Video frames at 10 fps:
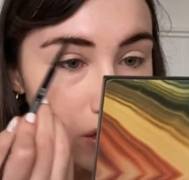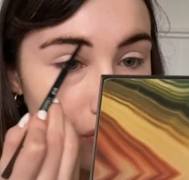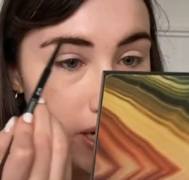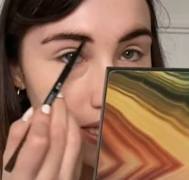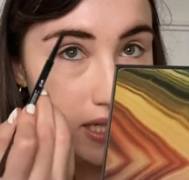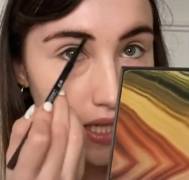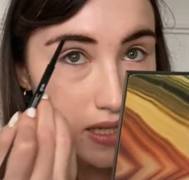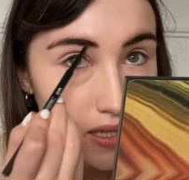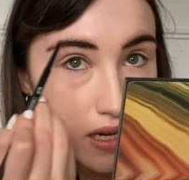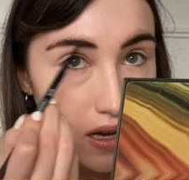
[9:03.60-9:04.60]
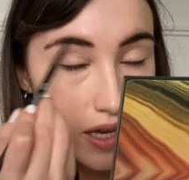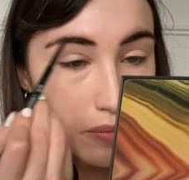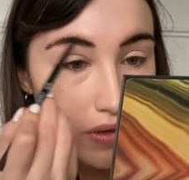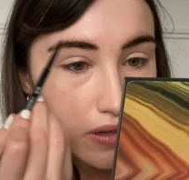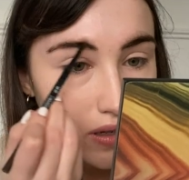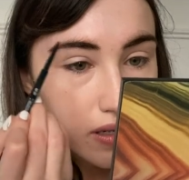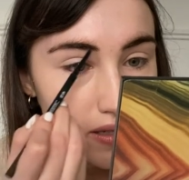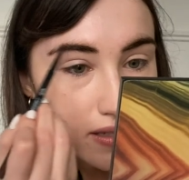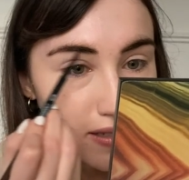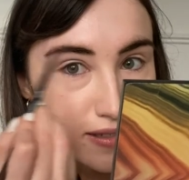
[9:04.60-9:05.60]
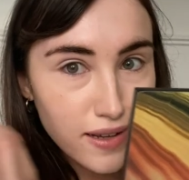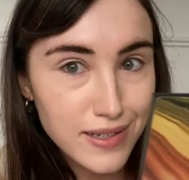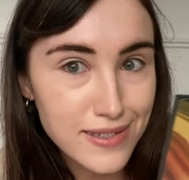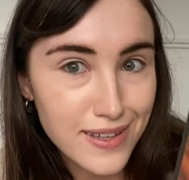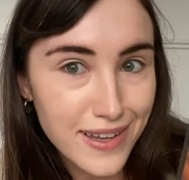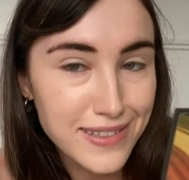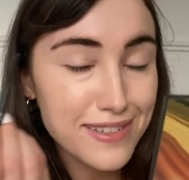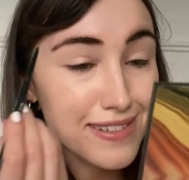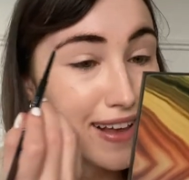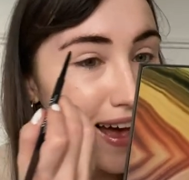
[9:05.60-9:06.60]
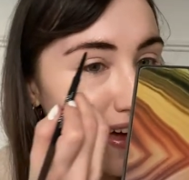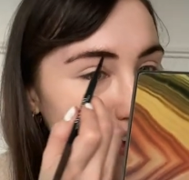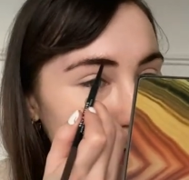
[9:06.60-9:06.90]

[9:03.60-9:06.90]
is a race against time because the sun is starting to set.